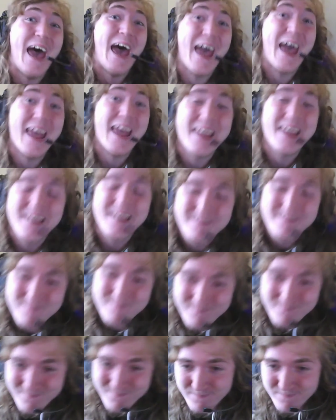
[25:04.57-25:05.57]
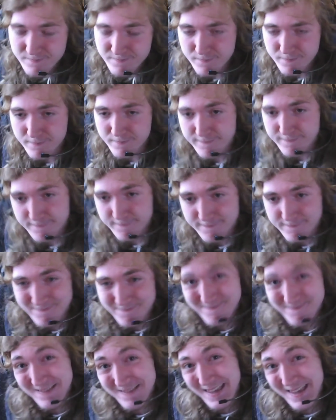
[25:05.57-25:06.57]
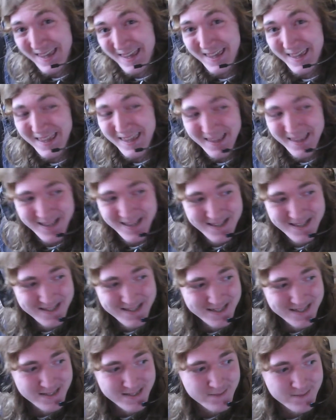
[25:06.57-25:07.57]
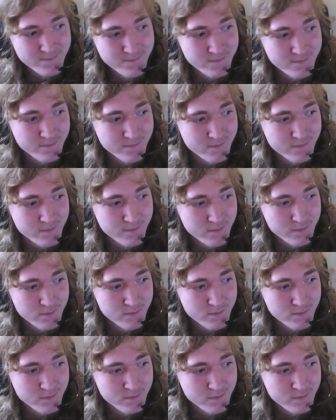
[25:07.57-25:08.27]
[no speech]